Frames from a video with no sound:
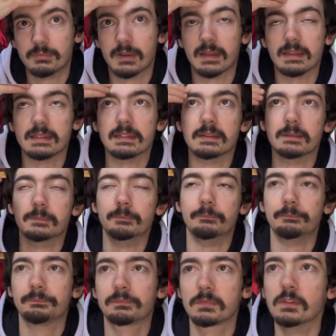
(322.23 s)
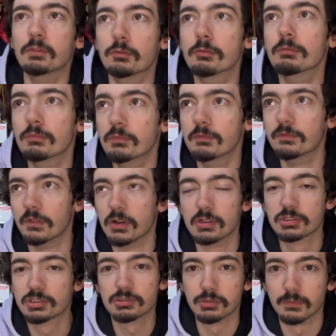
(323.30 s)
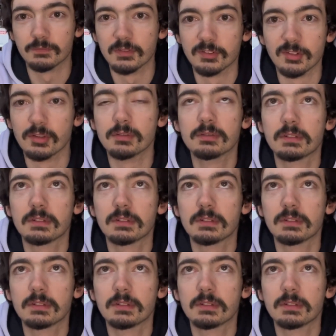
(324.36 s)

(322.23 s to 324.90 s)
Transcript: a um, normal version of the song.